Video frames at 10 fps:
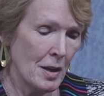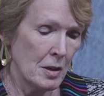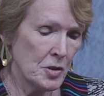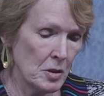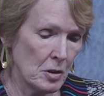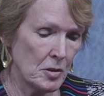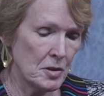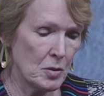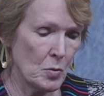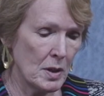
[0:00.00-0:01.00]
She looks
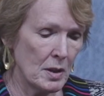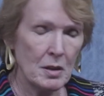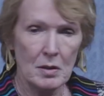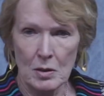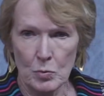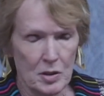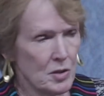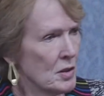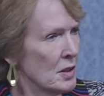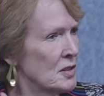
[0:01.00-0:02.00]
at the way in which
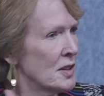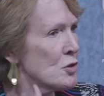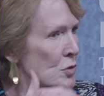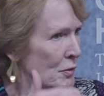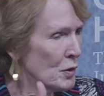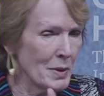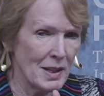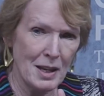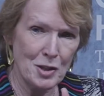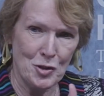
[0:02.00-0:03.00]
the century of
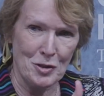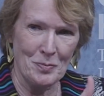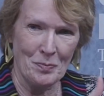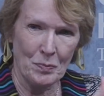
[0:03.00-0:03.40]
humiliation,